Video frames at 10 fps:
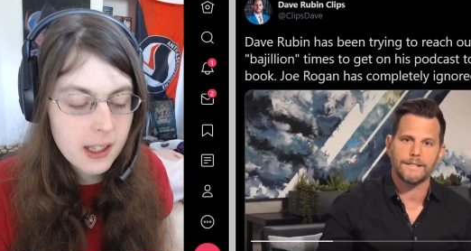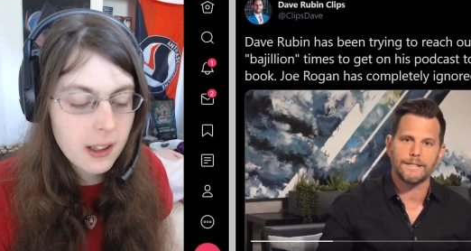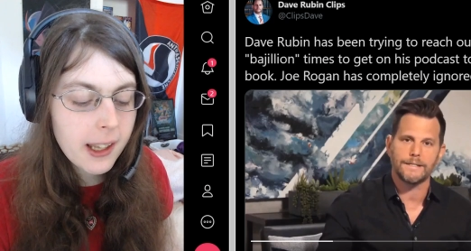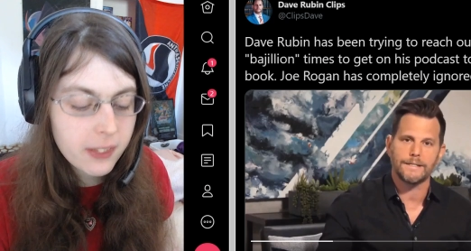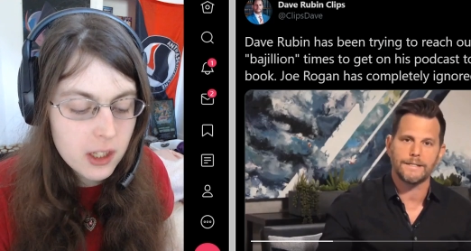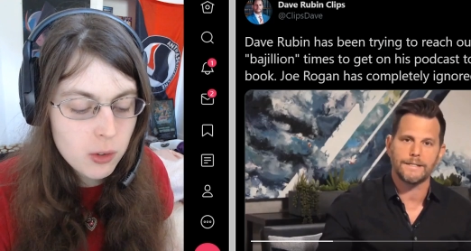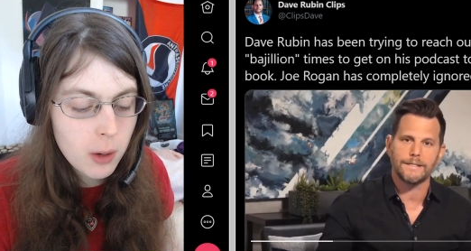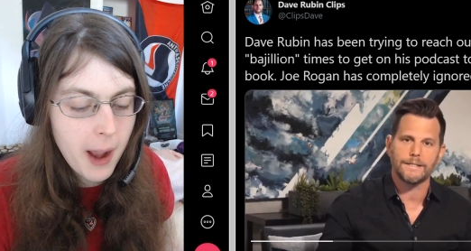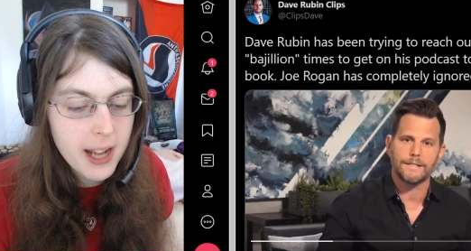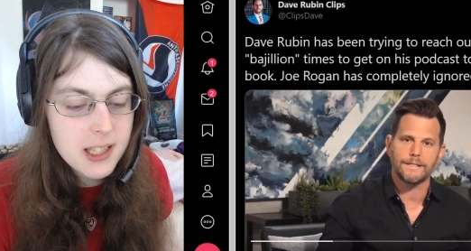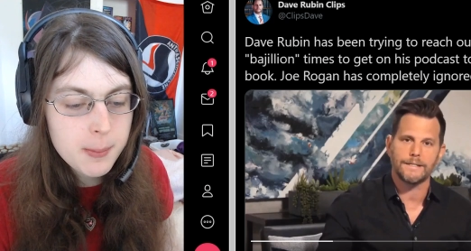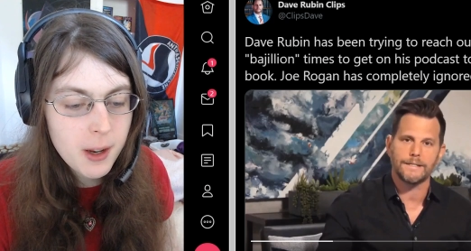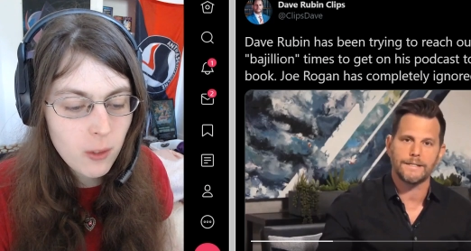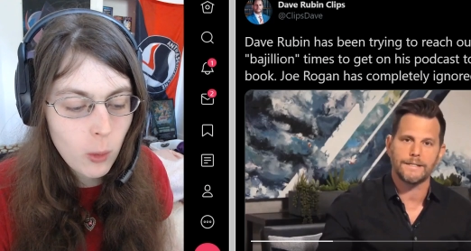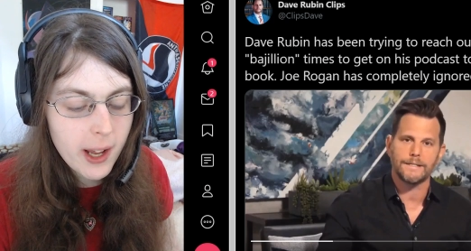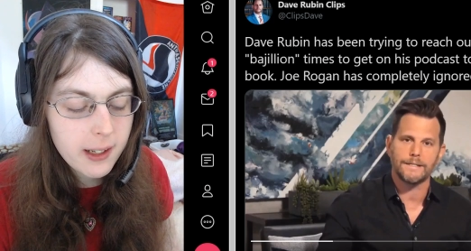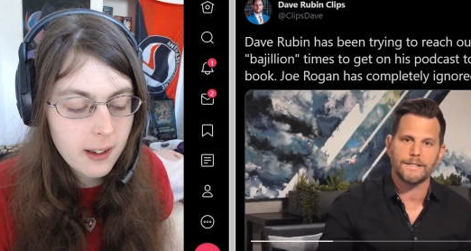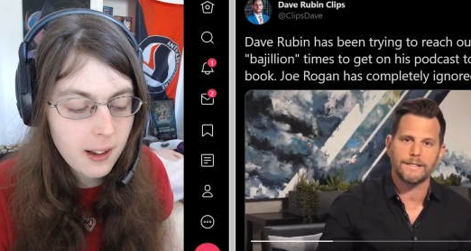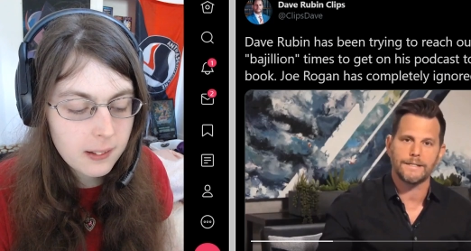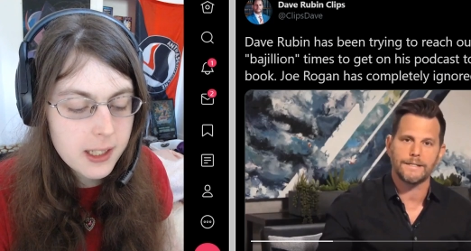Speaker 1: like, this reminds me of when
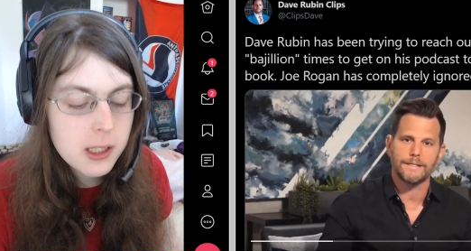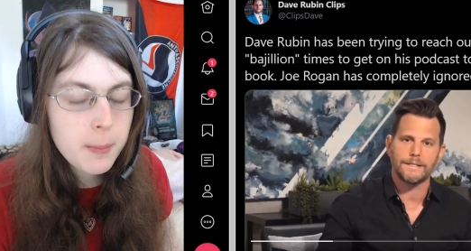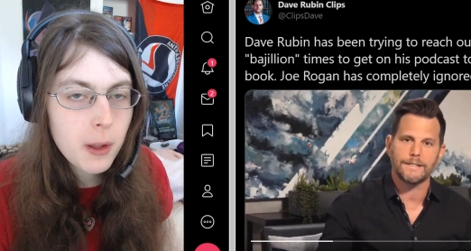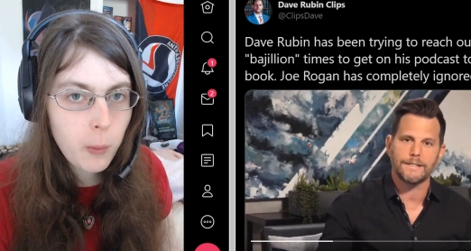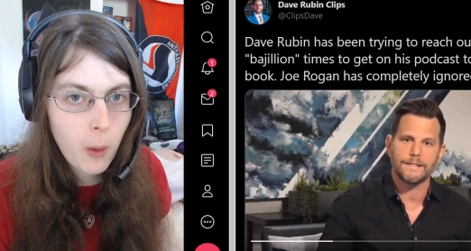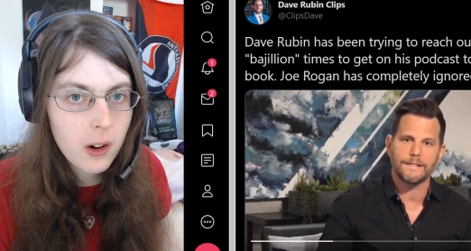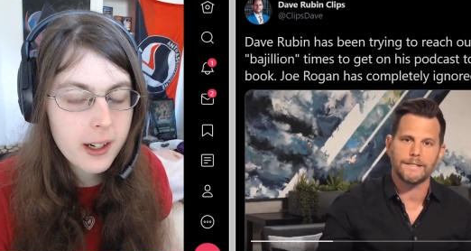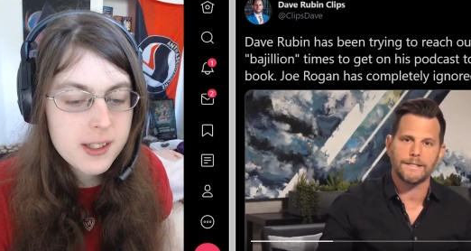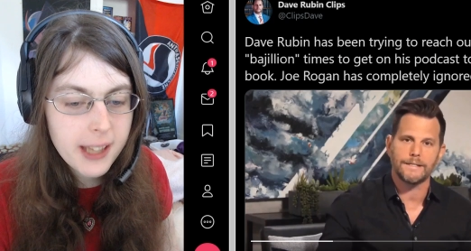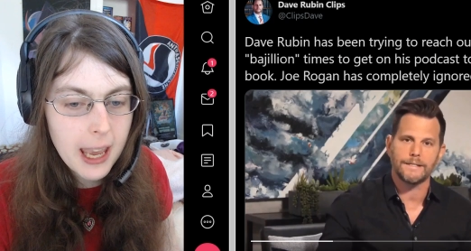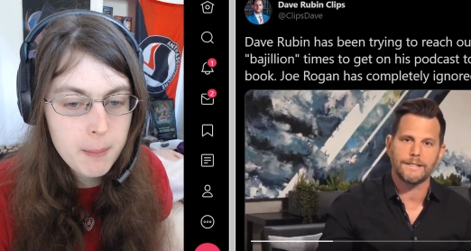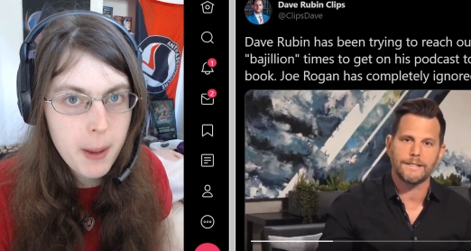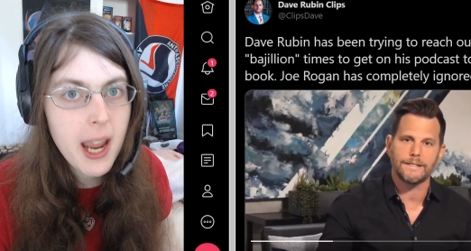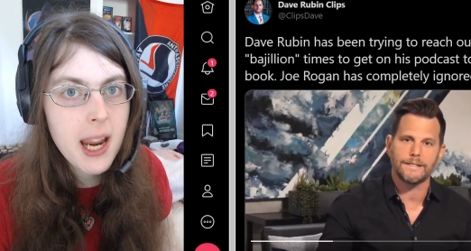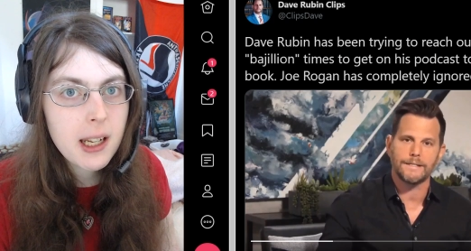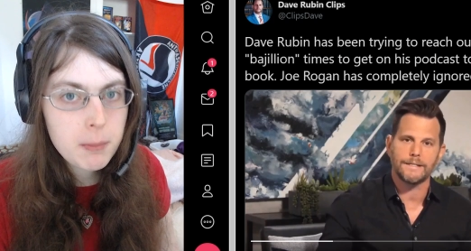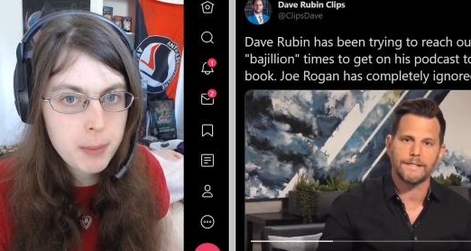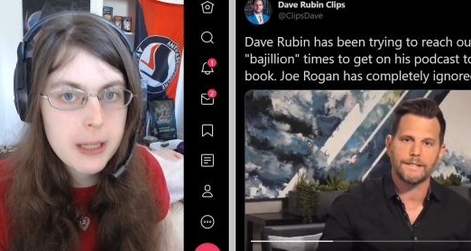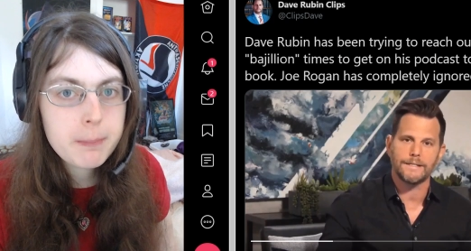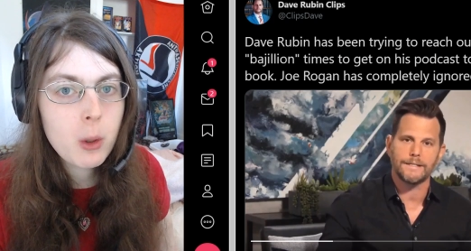Elizabeth Warren's campaign and
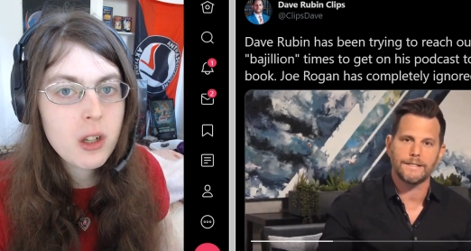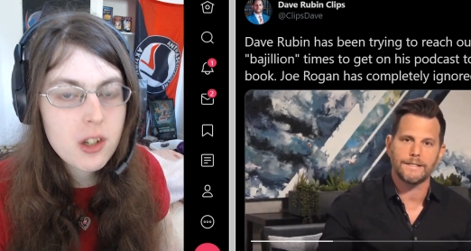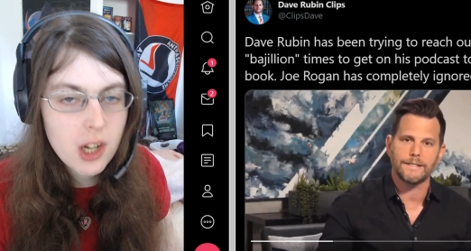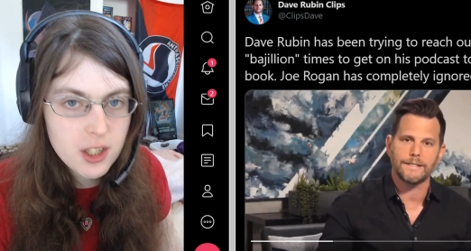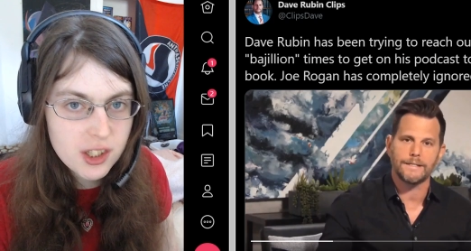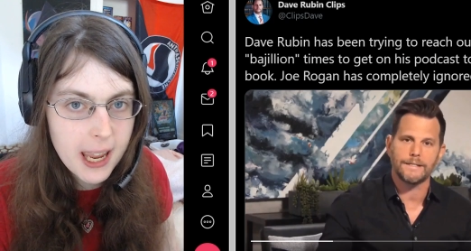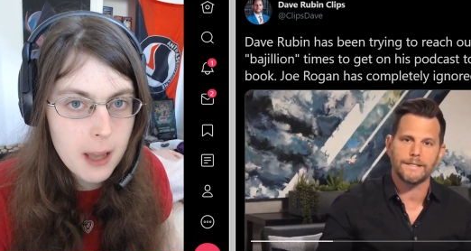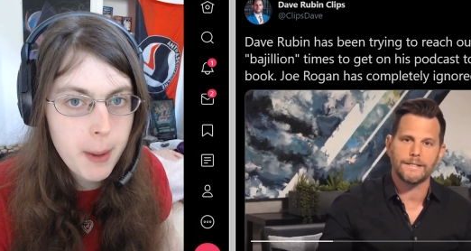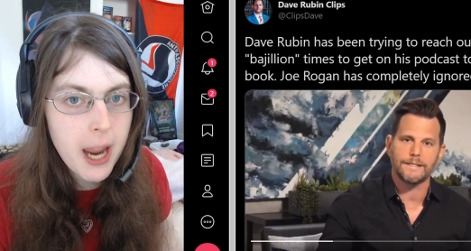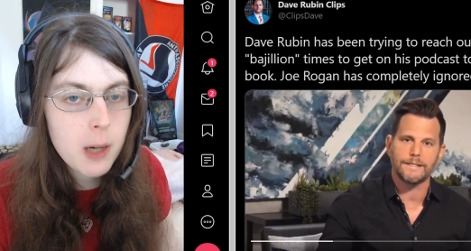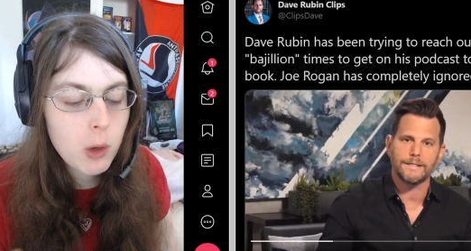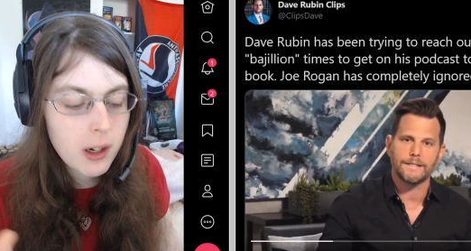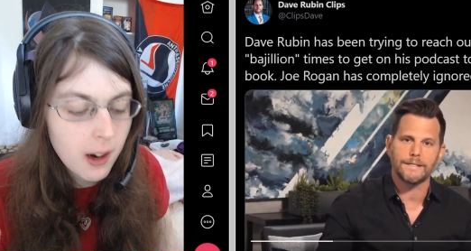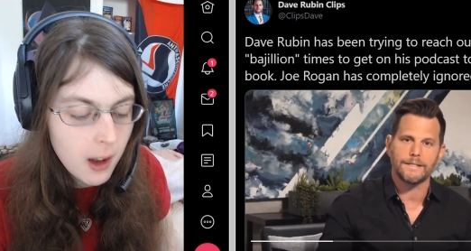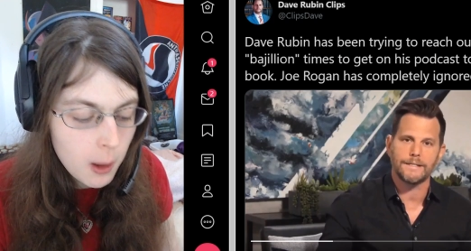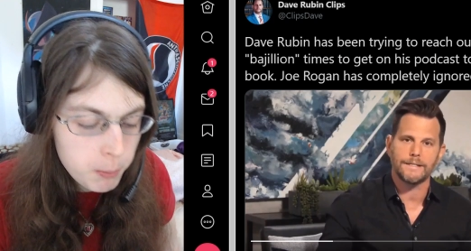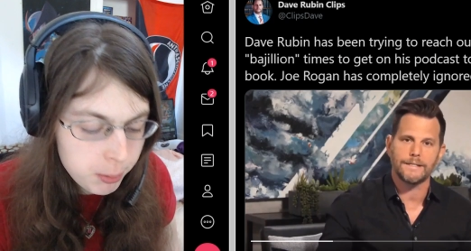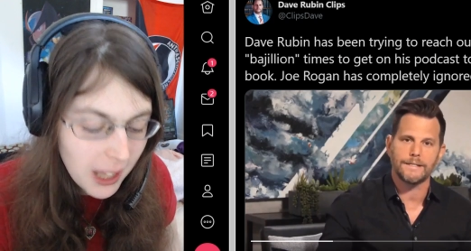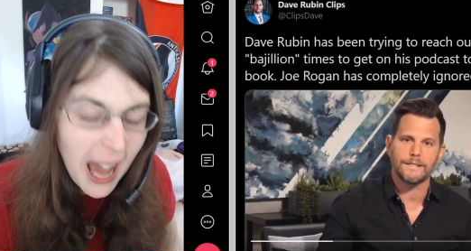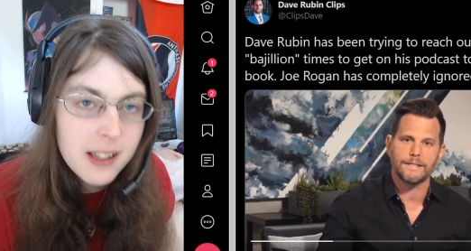Pete Buttigieg's campaign were
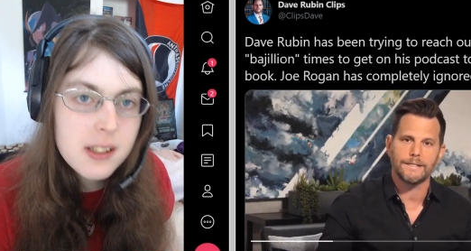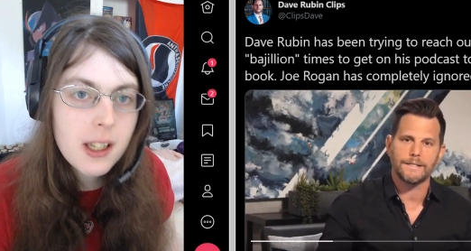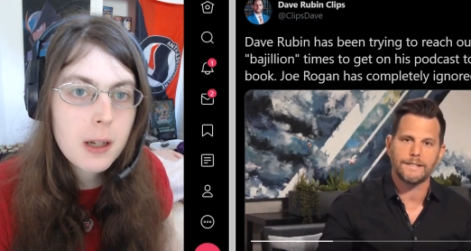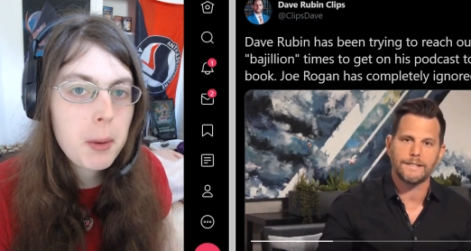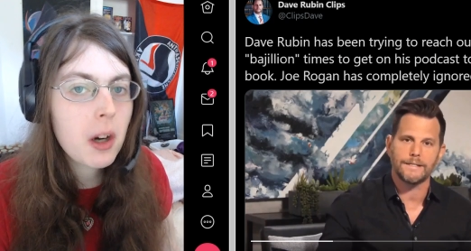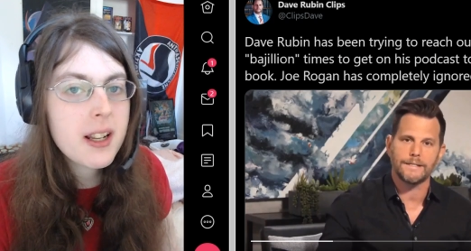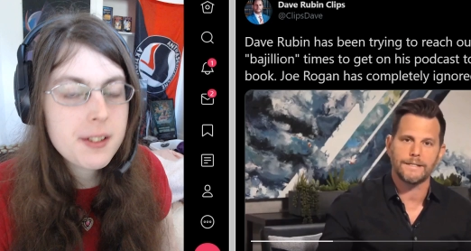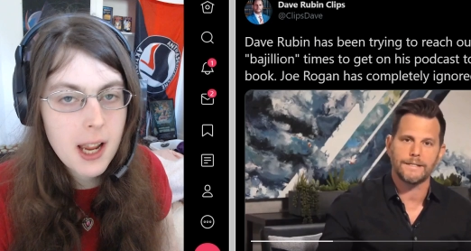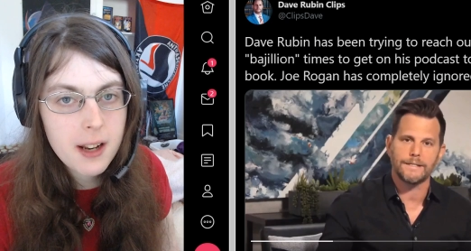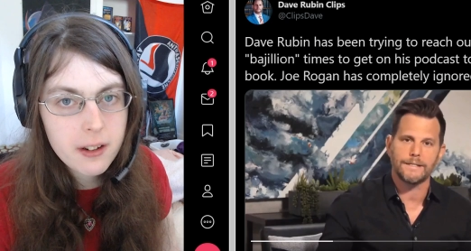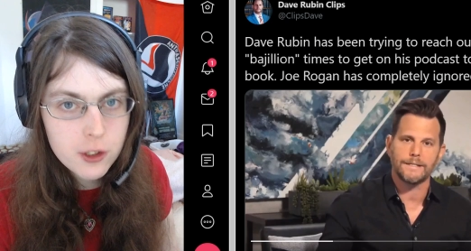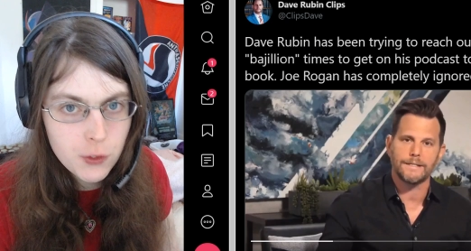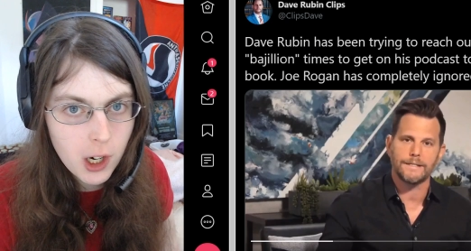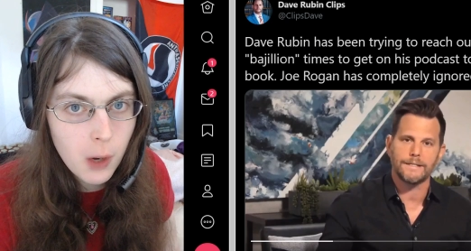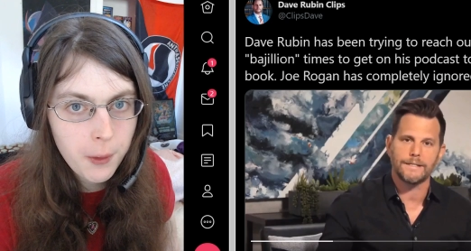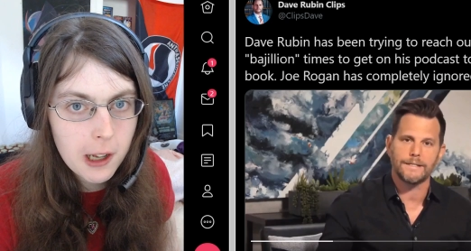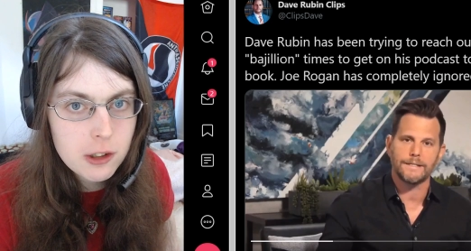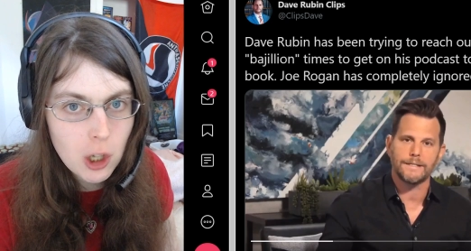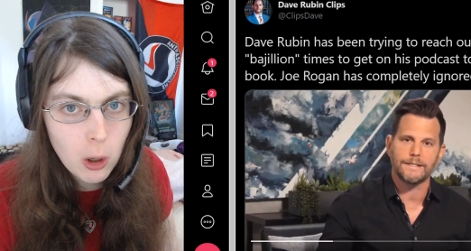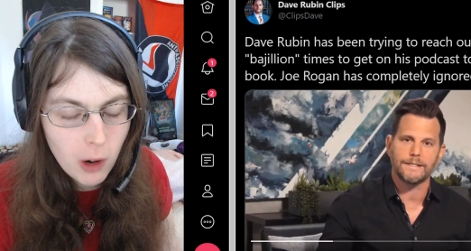blasting Bernie Sanders for going on
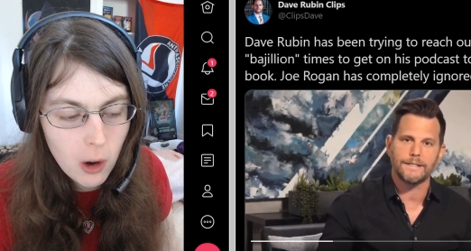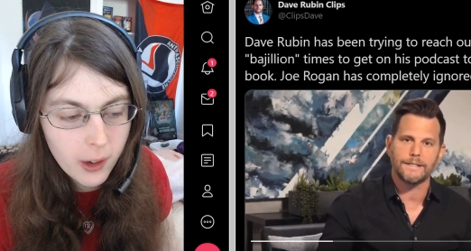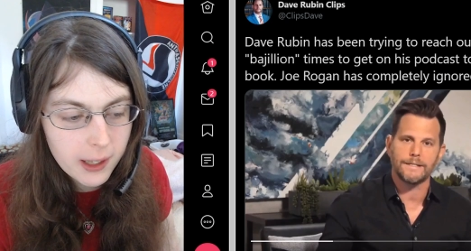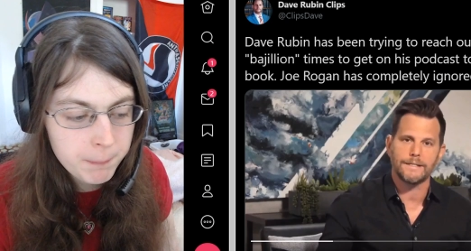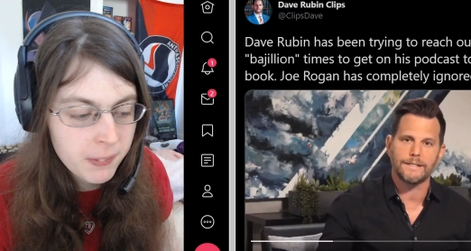Joe Rogan.